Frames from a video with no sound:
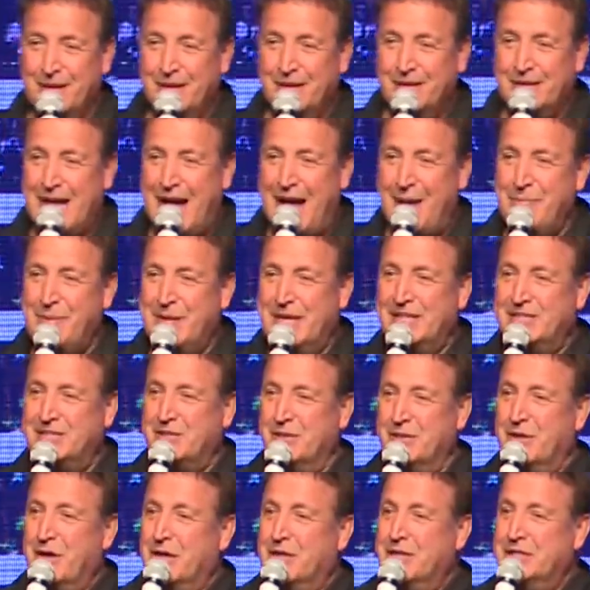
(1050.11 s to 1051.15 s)
God begins to
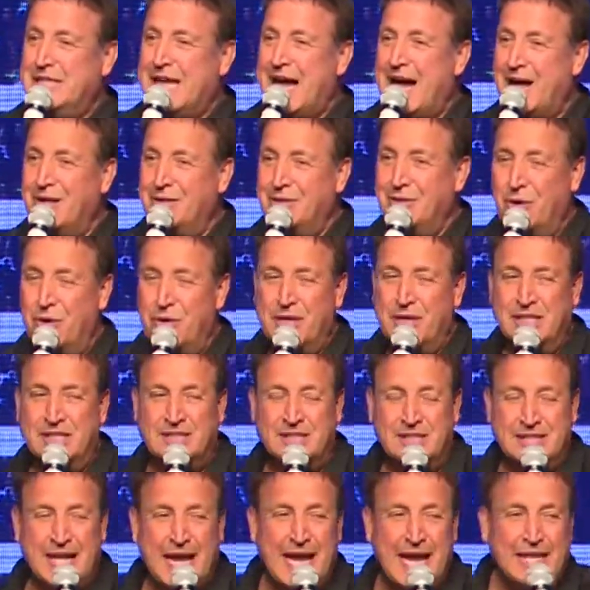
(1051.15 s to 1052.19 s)
download
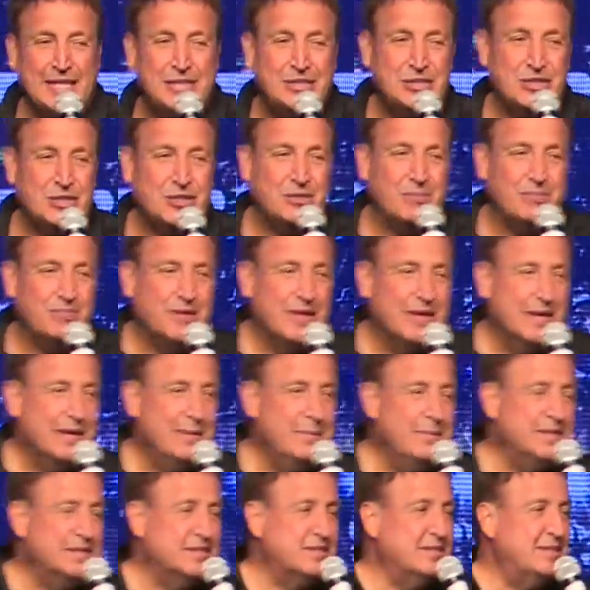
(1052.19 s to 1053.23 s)
his nature. He
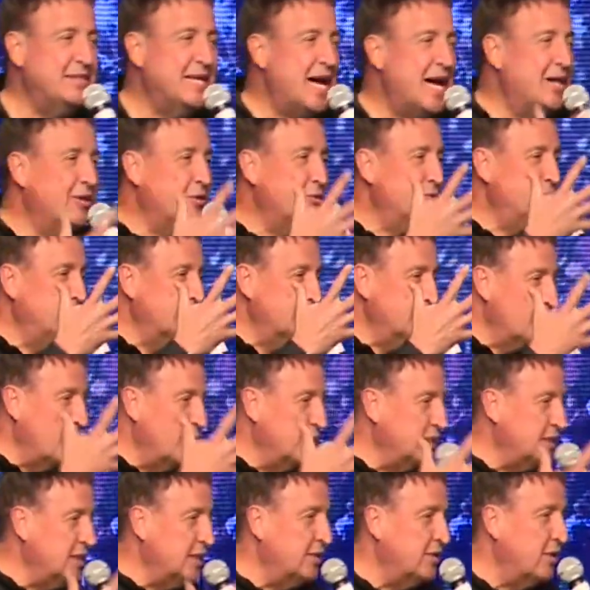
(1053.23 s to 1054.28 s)
begins to download the
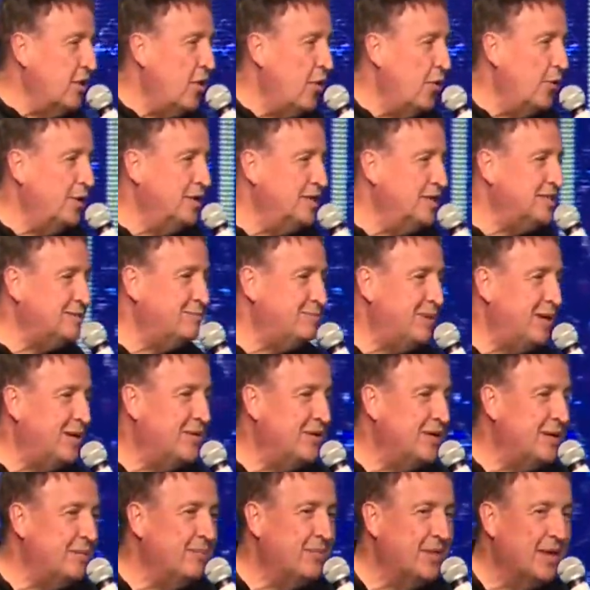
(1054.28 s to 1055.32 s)
anointing of the Holy
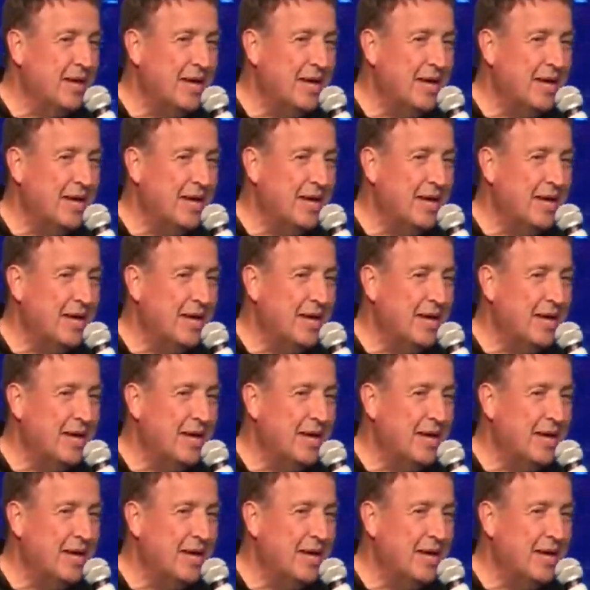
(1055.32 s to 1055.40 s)
Spirit.